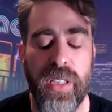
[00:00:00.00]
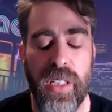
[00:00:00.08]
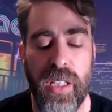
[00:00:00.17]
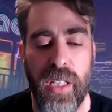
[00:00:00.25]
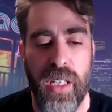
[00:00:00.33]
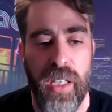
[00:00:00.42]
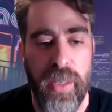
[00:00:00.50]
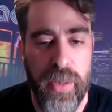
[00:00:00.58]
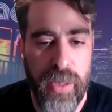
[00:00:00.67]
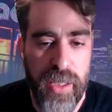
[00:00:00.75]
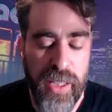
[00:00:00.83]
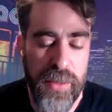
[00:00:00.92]

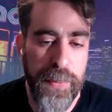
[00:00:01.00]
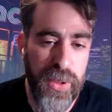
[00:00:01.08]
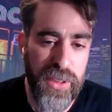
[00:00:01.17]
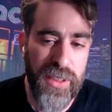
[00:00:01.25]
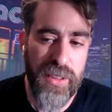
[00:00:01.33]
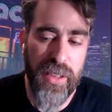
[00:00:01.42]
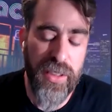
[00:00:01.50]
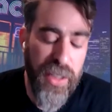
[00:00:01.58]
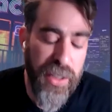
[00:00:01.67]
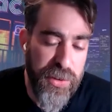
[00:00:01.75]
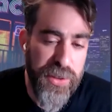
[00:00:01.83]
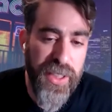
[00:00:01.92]
uh, and puts and,
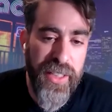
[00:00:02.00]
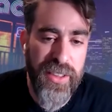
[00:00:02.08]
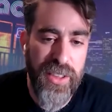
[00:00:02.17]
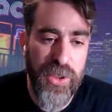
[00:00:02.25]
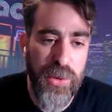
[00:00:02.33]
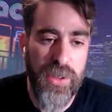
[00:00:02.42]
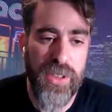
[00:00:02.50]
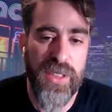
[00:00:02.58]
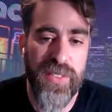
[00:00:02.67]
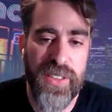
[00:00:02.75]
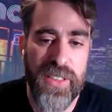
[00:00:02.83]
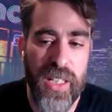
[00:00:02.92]
and creates a new
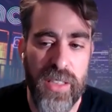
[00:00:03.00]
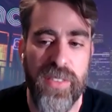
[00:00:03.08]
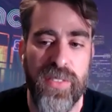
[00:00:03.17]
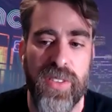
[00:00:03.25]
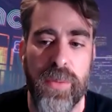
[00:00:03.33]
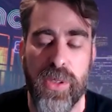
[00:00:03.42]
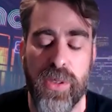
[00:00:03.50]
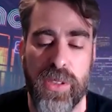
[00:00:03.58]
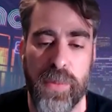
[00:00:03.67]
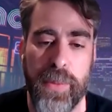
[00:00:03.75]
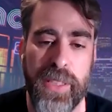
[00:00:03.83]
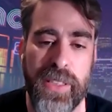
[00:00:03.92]
service out of them. So
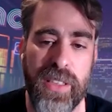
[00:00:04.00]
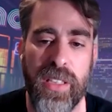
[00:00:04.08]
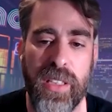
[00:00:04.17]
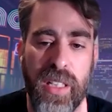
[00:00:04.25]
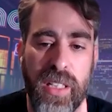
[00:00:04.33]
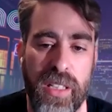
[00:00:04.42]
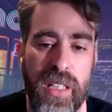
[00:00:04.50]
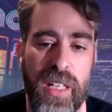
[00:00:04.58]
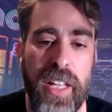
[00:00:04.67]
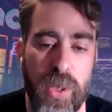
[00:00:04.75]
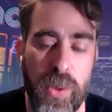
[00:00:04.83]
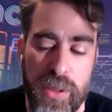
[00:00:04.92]
it's basically like a
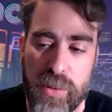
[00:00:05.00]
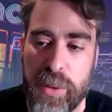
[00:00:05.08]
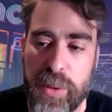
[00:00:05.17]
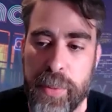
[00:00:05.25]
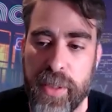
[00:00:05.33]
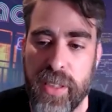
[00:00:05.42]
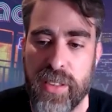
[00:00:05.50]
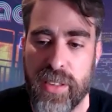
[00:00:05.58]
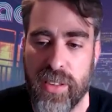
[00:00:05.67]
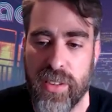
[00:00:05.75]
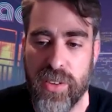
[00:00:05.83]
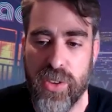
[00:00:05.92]
Lego. It
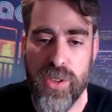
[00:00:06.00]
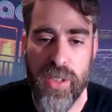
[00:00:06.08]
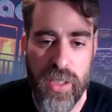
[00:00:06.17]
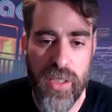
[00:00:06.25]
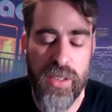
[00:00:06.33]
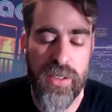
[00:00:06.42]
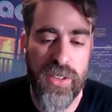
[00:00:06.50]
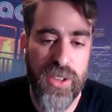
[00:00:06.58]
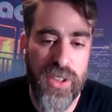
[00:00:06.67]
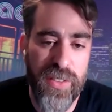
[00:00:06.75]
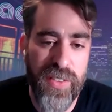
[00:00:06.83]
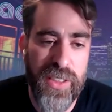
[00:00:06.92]
rebuilds uh,
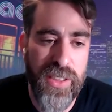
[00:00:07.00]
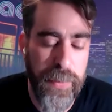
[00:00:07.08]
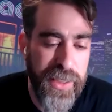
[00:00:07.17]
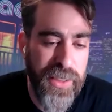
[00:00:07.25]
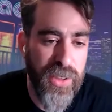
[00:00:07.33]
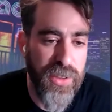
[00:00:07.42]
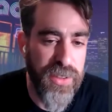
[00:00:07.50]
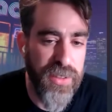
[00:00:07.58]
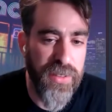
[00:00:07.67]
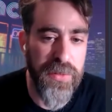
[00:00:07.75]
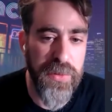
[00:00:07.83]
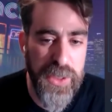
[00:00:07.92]
services based on
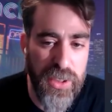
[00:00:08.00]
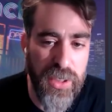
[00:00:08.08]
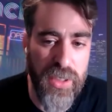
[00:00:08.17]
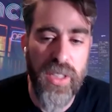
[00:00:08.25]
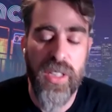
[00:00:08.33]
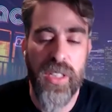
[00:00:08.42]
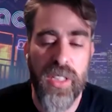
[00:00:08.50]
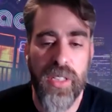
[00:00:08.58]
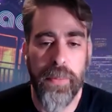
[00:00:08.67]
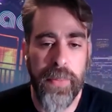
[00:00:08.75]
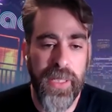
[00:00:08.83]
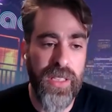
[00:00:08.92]
your original
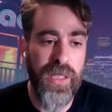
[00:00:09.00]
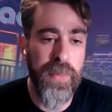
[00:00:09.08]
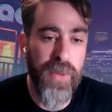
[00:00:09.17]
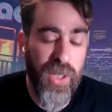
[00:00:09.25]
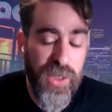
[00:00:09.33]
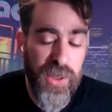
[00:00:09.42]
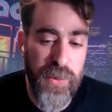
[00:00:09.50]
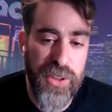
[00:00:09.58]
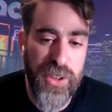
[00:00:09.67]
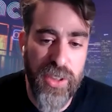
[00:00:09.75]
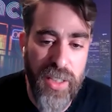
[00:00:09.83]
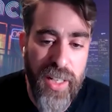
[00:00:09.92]
building blocks, which
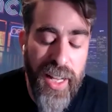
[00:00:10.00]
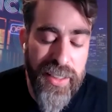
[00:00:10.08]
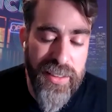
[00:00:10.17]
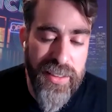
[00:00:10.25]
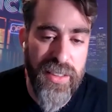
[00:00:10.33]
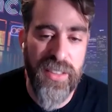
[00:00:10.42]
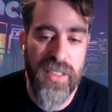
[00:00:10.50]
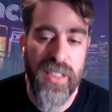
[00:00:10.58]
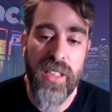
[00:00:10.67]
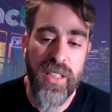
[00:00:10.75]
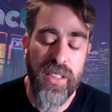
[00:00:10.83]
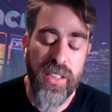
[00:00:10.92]
are the classes.
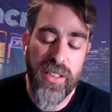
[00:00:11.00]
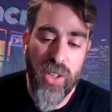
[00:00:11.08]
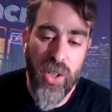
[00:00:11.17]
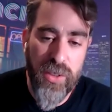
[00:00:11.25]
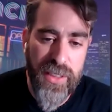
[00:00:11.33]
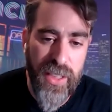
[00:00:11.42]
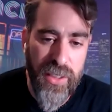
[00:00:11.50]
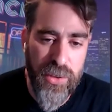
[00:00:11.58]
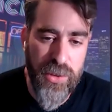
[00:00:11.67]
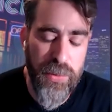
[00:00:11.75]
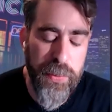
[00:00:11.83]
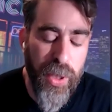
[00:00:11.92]
It knows how
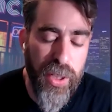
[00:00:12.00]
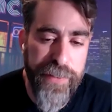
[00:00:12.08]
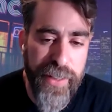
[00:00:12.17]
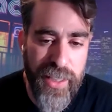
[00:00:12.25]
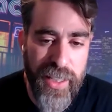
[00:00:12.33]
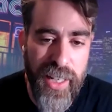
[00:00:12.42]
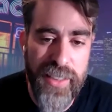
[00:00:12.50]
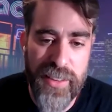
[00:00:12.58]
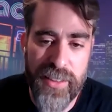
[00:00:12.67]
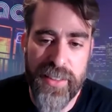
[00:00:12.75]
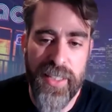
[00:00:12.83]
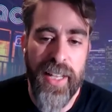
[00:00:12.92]
to modify the
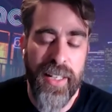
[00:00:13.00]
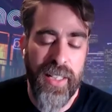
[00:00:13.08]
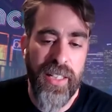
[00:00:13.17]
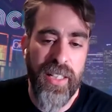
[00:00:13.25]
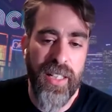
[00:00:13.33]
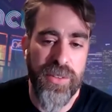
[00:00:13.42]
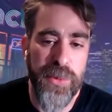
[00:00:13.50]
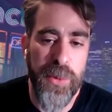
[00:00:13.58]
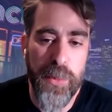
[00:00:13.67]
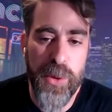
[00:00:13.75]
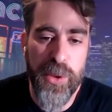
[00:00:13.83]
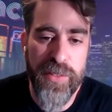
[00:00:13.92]
classes slightly, like
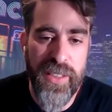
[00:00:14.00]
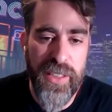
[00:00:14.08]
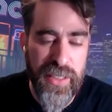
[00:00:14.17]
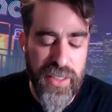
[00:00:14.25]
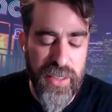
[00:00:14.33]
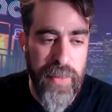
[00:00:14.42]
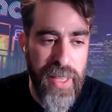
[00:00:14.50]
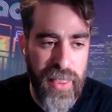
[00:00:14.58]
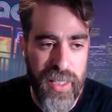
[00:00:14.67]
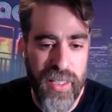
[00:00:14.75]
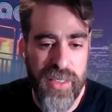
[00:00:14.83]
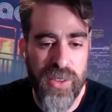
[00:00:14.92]
remove unneeded
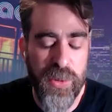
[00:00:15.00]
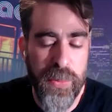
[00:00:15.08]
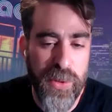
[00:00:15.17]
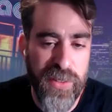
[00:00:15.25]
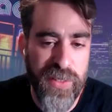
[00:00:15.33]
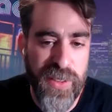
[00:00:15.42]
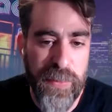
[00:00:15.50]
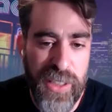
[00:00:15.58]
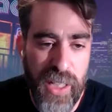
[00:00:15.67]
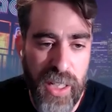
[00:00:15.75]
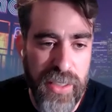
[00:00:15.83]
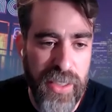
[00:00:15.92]
methods, remove
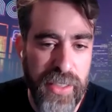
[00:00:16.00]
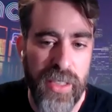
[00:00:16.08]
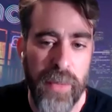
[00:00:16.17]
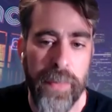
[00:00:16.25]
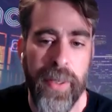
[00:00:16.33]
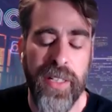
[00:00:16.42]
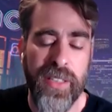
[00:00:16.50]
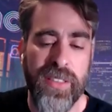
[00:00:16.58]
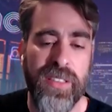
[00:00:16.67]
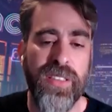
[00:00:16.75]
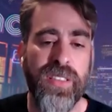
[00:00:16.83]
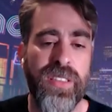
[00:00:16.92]
un unneeded
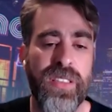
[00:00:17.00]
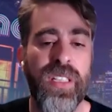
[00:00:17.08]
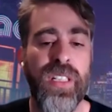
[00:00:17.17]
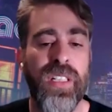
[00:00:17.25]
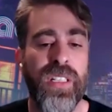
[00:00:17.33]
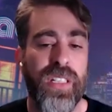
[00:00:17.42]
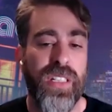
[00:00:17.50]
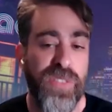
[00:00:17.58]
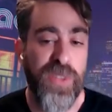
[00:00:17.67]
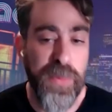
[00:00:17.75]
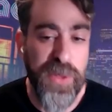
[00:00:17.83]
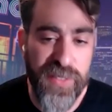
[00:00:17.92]
dependencies, and
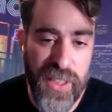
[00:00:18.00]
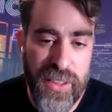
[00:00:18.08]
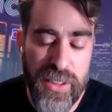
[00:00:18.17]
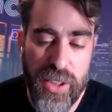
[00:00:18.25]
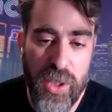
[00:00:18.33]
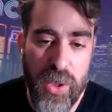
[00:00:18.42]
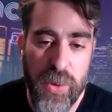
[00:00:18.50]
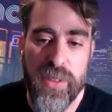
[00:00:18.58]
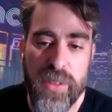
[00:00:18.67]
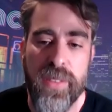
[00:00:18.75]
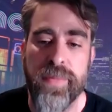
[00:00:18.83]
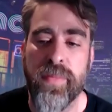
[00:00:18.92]
remove dead code,
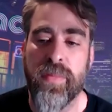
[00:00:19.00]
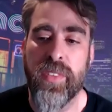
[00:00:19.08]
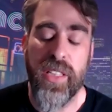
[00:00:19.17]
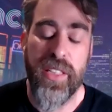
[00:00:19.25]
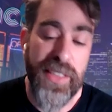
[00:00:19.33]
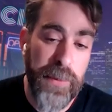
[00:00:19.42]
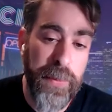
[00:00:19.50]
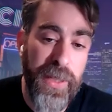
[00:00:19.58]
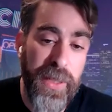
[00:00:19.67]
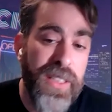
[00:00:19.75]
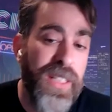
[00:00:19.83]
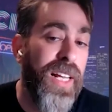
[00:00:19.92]
and
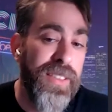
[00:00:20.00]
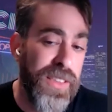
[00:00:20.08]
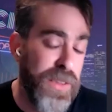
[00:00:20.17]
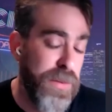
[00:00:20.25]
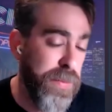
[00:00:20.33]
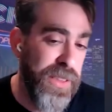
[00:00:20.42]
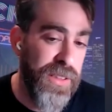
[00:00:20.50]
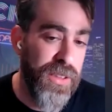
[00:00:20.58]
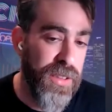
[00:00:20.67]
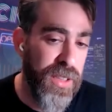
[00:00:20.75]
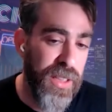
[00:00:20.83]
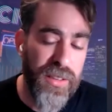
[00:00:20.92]
split classes based
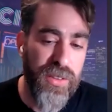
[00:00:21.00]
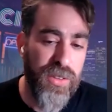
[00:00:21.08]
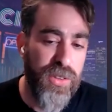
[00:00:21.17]
on, like,